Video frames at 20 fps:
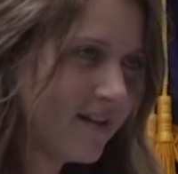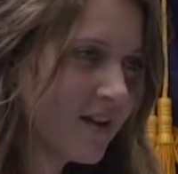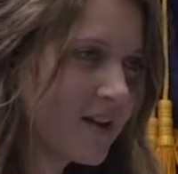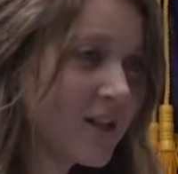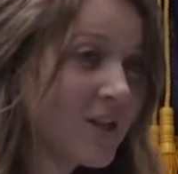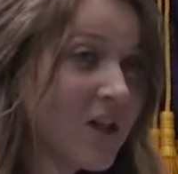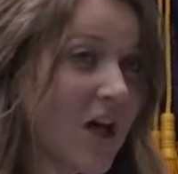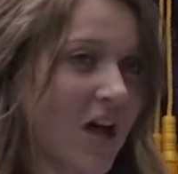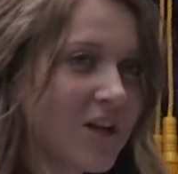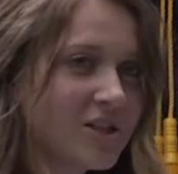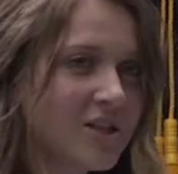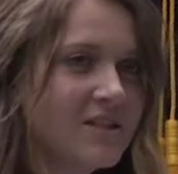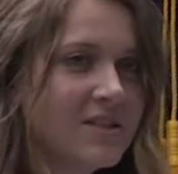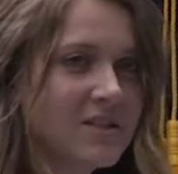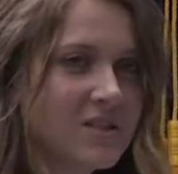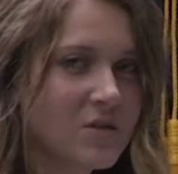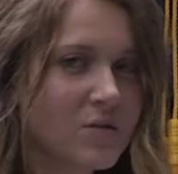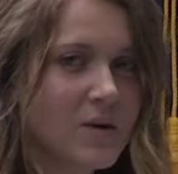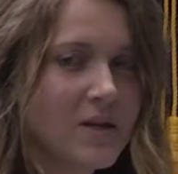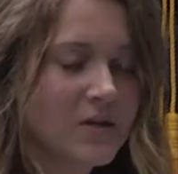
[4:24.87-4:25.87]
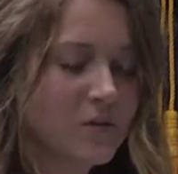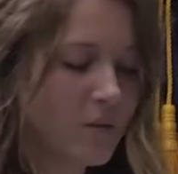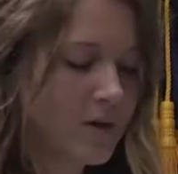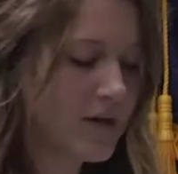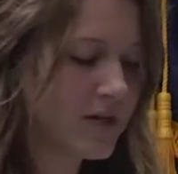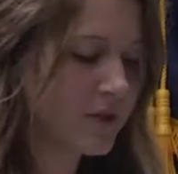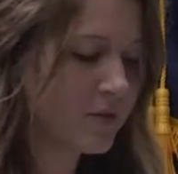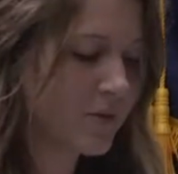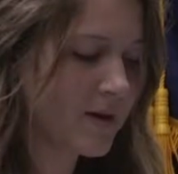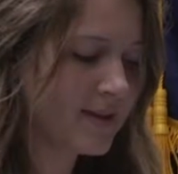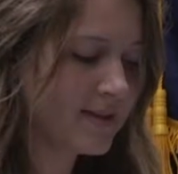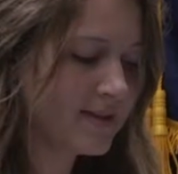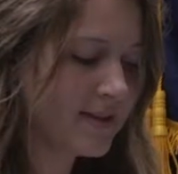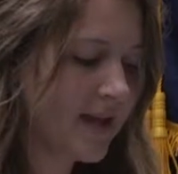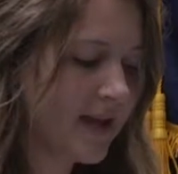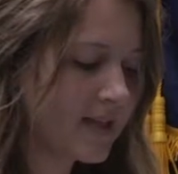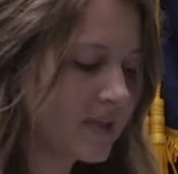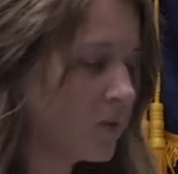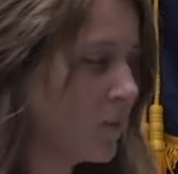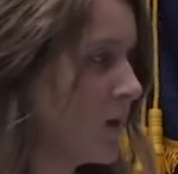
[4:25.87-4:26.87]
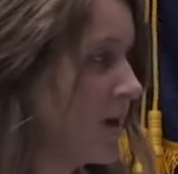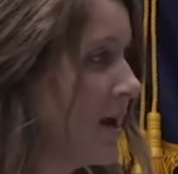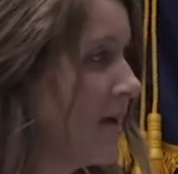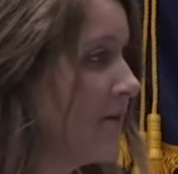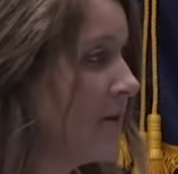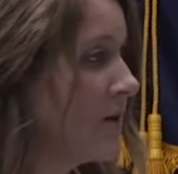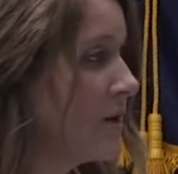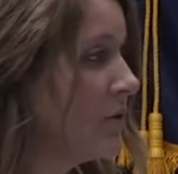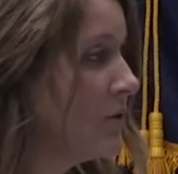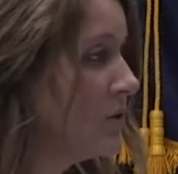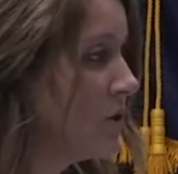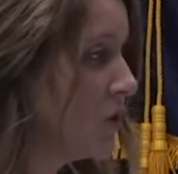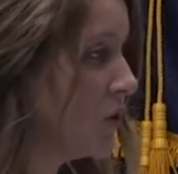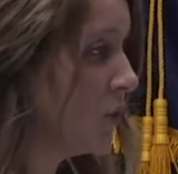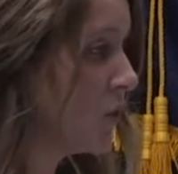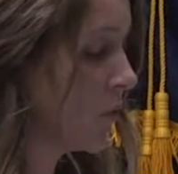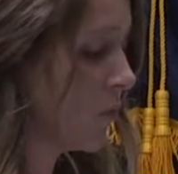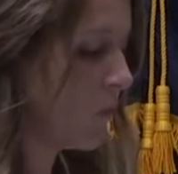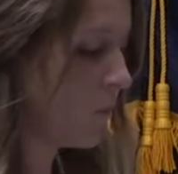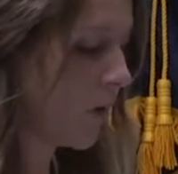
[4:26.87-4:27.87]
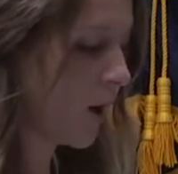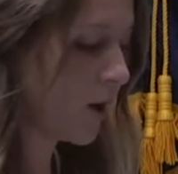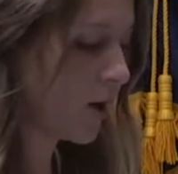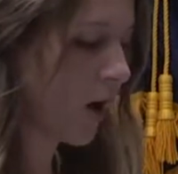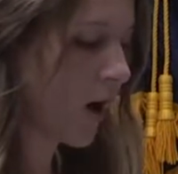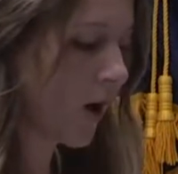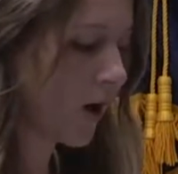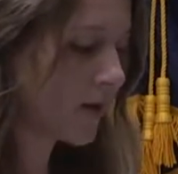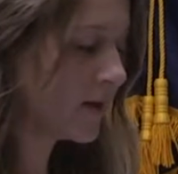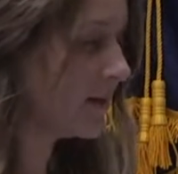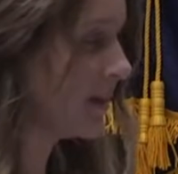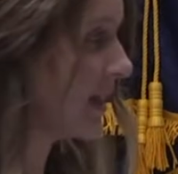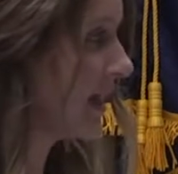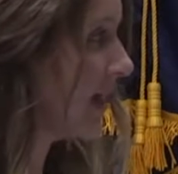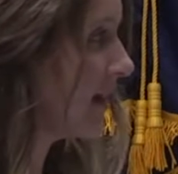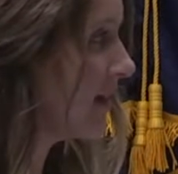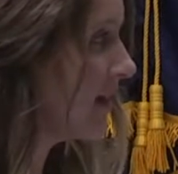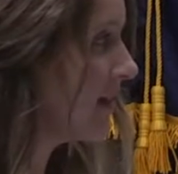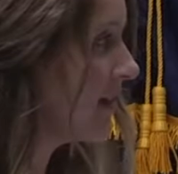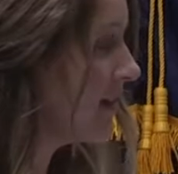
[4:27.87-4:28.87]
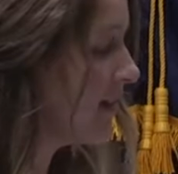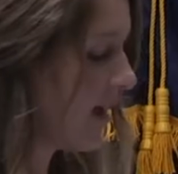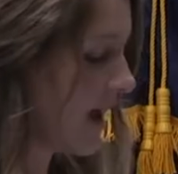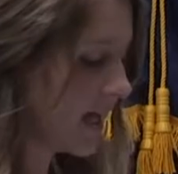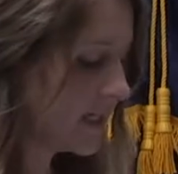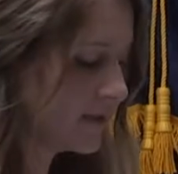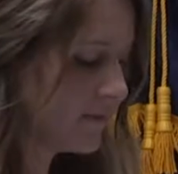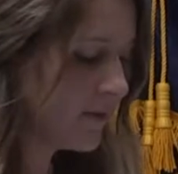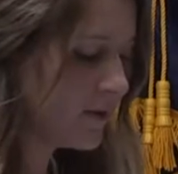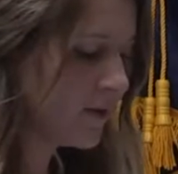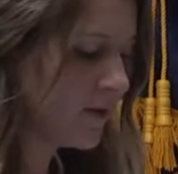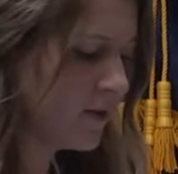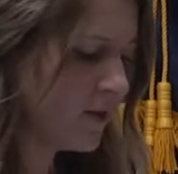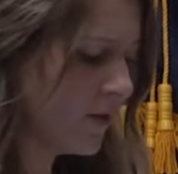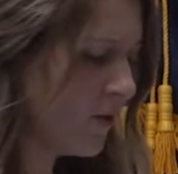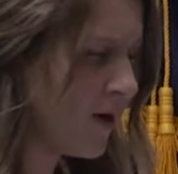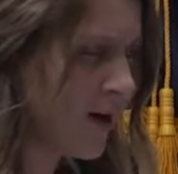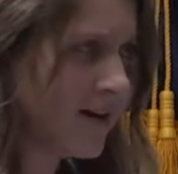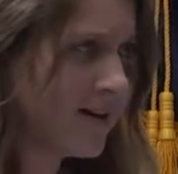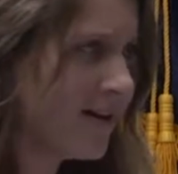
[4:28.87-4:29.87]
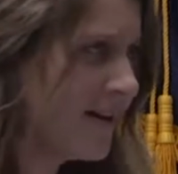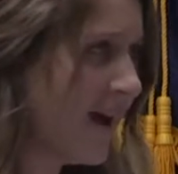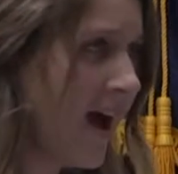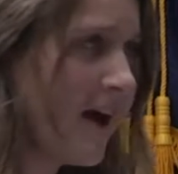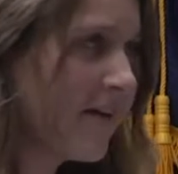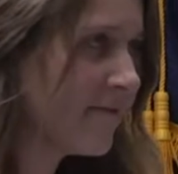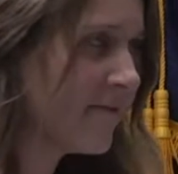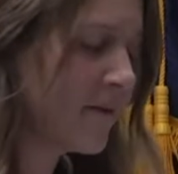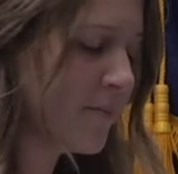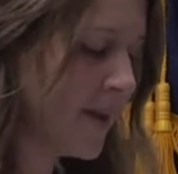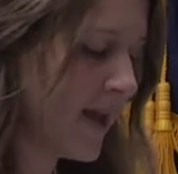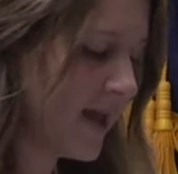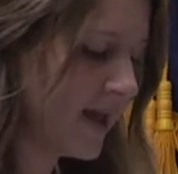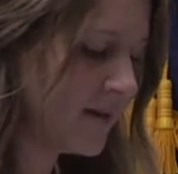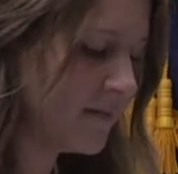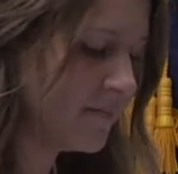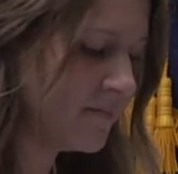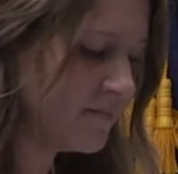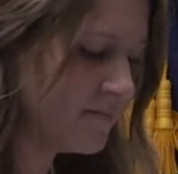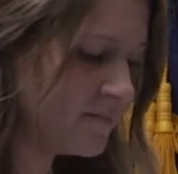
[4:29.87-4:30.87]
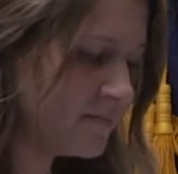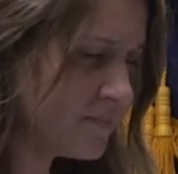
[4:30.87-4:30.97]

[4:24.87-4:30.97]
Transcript: Colossians 3:23 says, "Whatever you do, work heartily, as for the Lord, not for men."